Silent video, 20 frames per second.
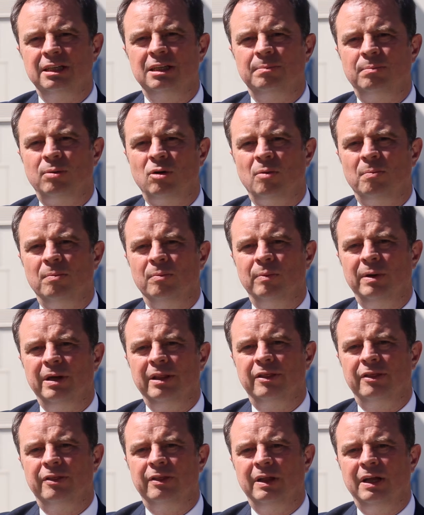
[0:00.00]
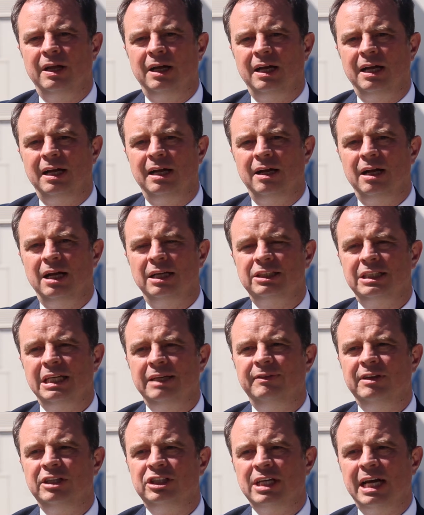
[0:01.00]
problem with
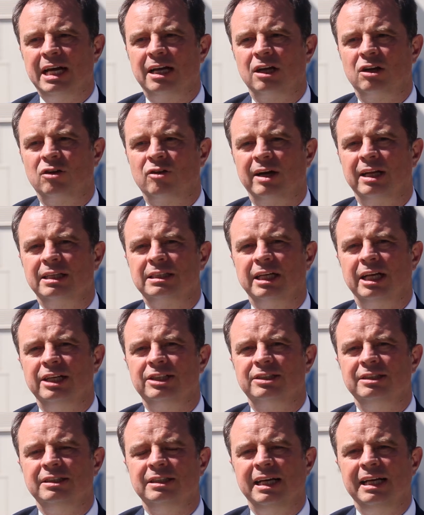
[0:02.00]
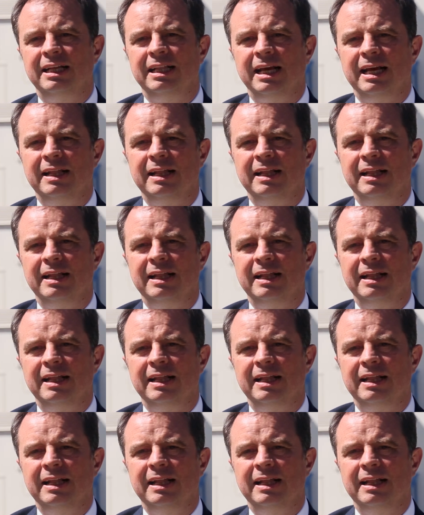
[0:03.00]
achieving JAG accreditation